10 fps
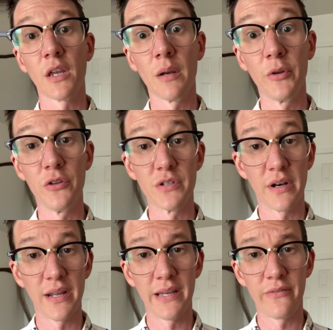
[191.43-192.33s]
I'm going to be using a
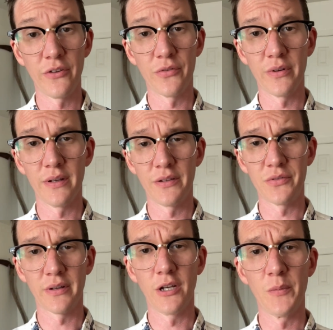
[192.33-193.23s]
navy thread, so
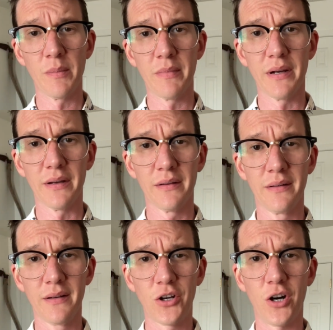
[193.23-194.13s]
I got to open my
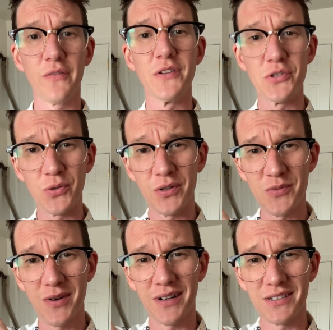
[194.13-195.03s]
coffee storage
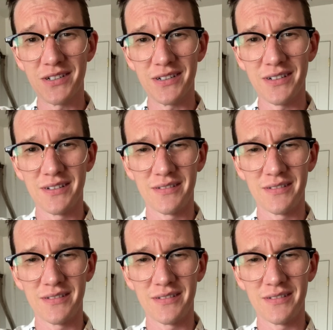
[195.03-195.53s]
box here.